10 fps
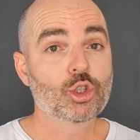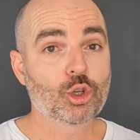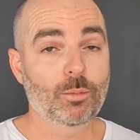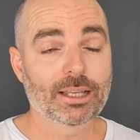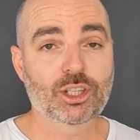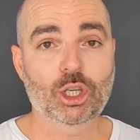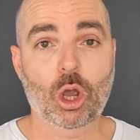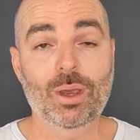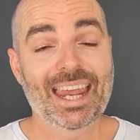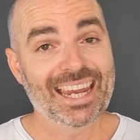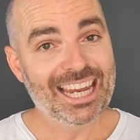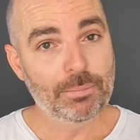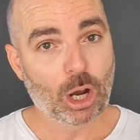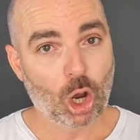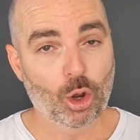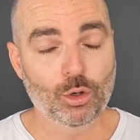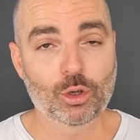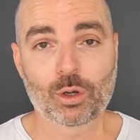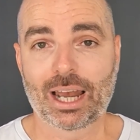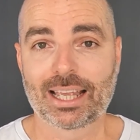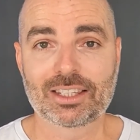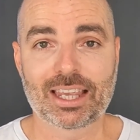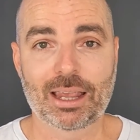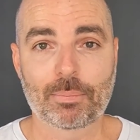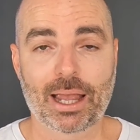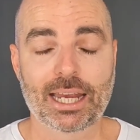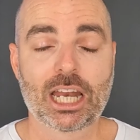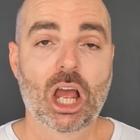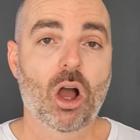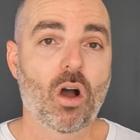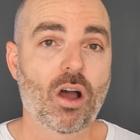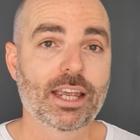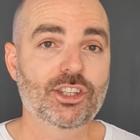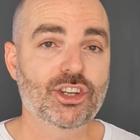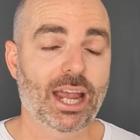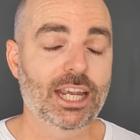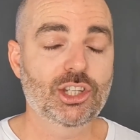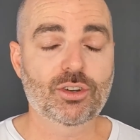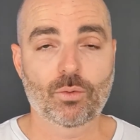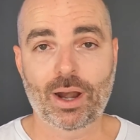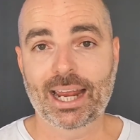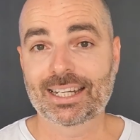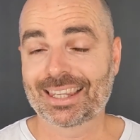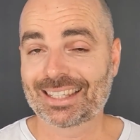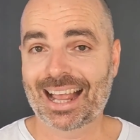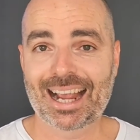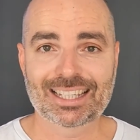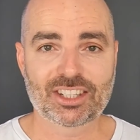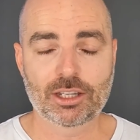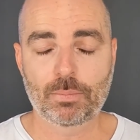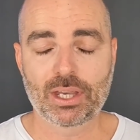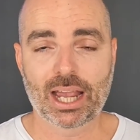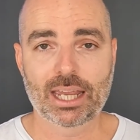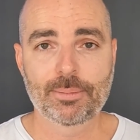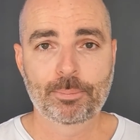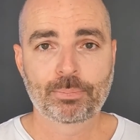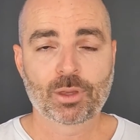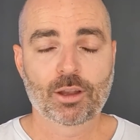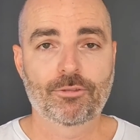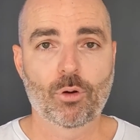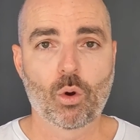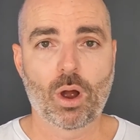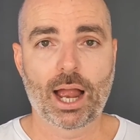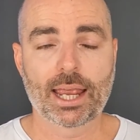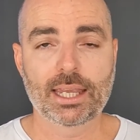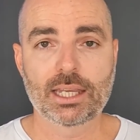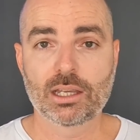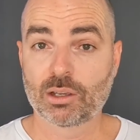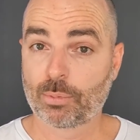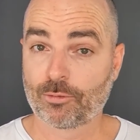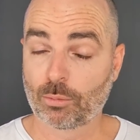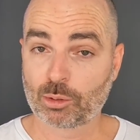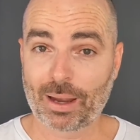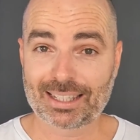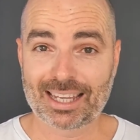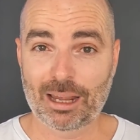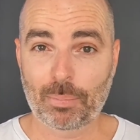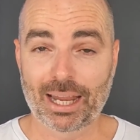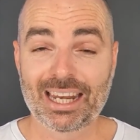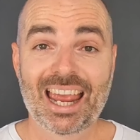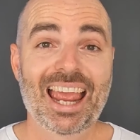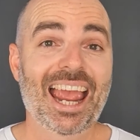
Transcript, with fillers: Two months ago, in my own Google Ads campaign, I changed around the target CPA for a Performance Max campaign.